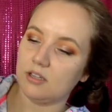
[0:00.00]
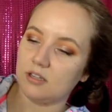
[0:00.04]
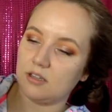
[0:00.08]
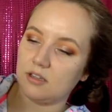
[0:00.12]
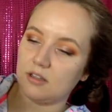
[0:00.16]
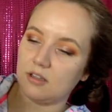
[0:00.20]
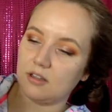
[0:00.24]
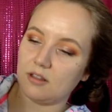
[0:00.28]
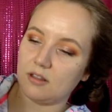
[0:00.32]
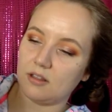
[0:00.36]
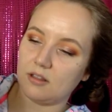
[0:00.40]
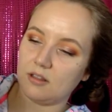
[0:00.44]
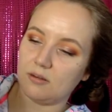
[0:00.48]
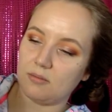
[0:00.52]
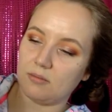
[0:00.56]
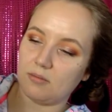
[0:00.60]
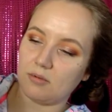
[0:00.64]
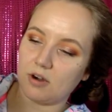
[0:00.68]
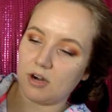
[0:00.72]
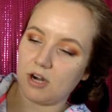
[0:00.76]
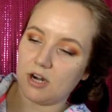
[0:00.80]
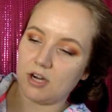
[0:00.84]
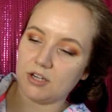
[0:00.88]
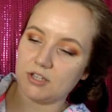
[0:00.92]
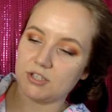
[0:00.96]
the
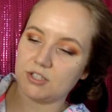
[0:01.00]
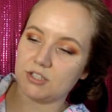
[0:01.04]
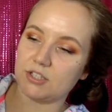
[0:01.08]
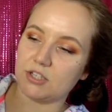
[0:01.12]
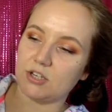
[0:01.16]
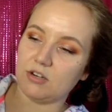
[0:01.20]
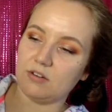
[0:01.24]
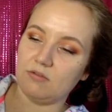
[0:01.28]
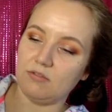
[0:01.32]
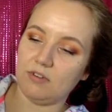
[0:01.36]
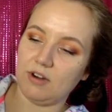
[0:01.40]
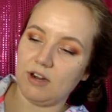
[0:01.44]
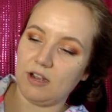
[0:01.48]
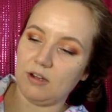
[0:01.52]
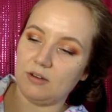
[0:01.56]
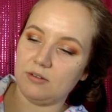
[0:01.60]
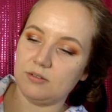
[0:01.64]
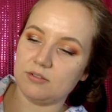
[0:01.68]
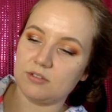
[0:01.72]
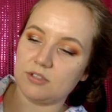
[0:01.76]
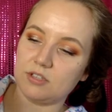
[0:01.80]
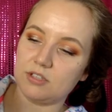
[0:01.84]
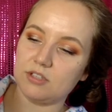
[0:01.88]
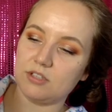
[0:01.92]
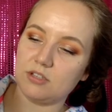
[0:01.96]
brush
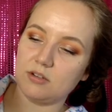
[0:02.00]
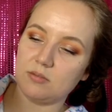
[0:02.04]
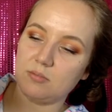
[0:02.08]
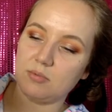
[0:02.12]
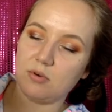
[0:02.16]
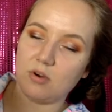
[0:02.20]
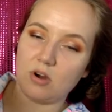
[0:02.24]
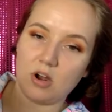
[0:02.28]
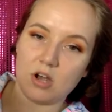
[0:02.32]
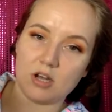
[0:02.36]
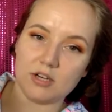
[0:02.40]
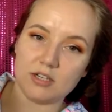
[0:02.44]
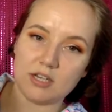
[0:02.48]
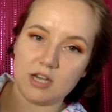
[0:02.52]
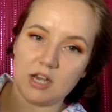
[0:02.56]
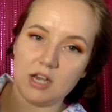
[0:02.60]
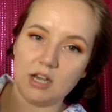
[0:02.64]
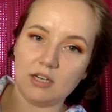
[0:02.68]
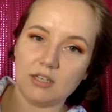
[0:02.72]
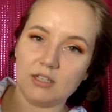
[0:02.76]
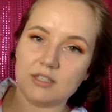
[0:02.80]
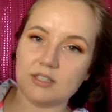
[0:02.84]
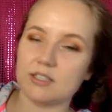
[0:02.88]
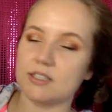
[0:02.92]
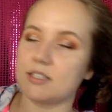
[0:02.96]
around in the
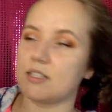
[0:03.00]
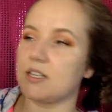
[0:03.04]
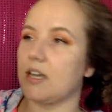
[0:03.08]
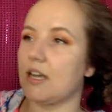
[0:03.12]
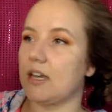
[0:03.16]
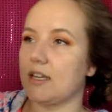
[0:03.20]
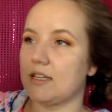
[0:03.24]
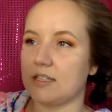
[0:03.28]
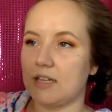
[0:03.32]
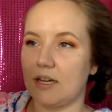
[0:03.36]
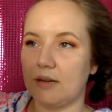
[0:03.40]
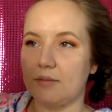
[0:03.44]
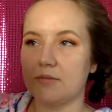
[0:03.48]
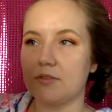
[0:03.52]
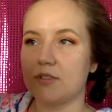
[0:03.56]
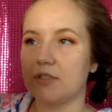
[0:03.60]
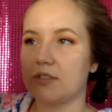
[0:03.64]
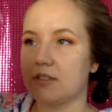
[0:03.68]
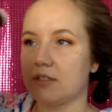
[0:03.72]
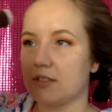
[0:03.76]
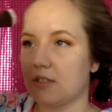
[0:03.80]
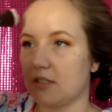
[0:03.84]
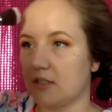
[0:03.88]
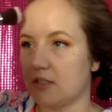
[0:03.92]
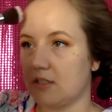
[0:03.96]
product. And I'm
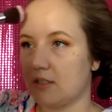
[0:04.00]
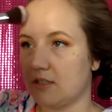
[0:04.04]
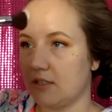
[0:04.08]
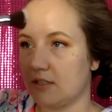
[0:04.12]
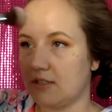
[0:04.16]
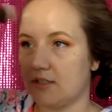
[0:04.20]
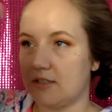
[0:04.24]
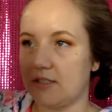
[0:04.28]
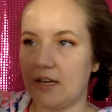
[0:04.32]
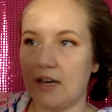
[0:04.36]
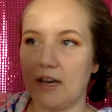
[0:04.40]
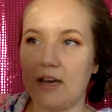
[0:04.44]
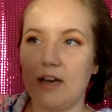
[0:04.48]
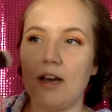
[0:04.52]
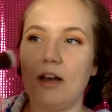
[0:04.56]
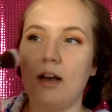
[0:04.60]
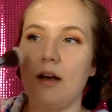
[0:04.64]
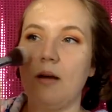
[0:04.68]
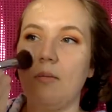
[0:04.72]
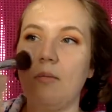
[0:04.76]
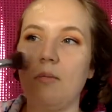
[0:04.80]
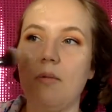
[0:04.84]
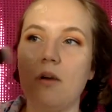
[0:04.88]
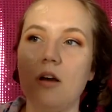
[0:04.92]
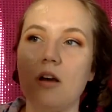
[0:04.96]
just gonna
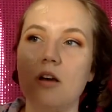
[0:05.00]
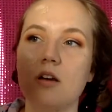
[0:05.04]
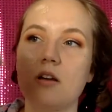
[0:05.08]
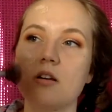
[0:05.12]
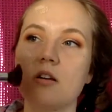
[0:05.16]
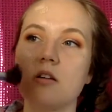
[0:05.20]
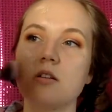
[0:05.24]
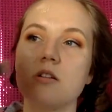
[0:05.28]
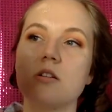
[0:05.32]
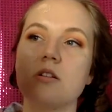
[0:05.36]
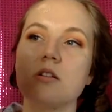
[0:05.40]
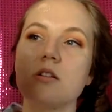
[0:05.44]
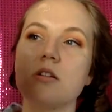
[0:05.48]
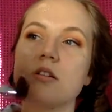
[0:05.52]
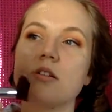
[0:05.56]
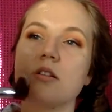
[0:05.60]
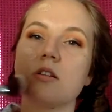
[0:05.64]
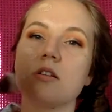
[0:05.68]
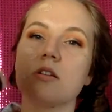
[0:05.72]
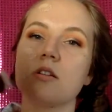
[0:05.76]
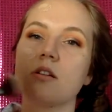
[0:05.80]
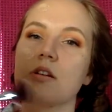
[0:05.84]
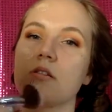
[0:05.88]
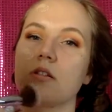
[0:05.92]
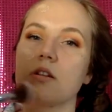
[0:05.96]
dab
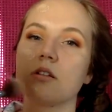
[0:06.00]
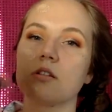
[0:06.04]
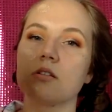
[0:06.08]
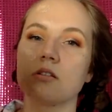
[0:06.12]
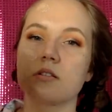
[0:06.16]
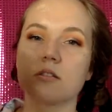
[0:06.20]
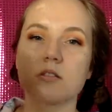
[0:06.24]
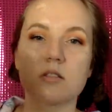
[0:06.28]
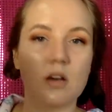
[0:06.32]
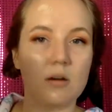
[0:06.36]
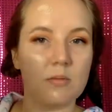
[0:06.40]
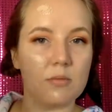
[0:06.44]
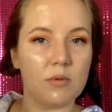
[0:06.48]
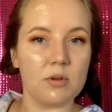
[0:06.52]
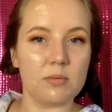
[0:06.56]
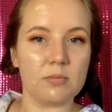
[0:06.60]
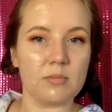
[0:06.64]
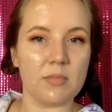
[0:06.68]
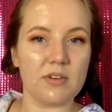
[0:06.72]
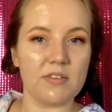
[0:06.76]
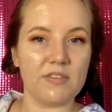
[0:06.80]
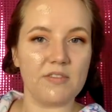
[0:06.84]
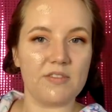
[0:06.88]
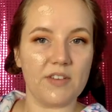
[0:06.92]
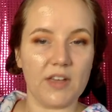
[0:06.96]
some on
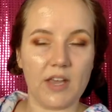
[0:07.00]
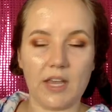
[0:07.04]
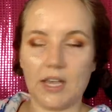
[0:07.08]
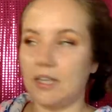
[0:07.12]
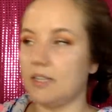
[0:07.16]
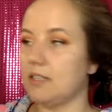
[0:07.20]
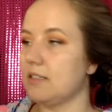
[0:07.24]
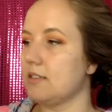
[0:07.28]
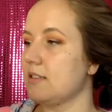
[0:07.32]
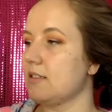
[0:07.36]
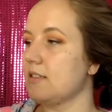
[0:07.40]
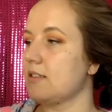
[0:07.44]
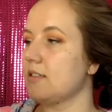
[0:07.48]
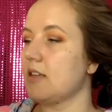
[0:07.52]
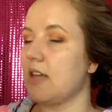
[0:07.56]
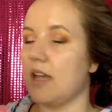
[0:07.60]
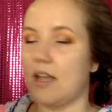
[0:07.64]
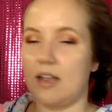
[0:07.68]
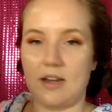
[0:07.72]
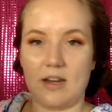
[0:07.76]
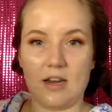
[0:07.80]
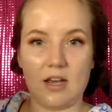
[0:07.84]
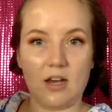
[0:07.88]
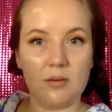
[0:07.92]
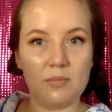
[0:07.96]
my face.
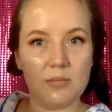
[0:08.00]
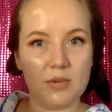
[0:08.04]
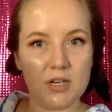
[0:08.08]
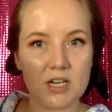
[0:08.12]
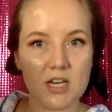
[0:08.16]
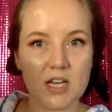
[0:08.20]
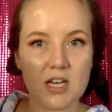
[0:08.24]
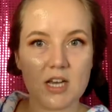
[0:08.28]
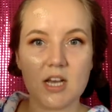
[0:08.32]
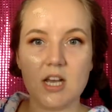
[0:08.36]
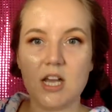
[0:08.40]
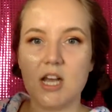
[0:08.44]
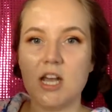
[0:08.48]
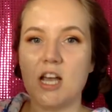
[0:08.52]
And now I'm gonna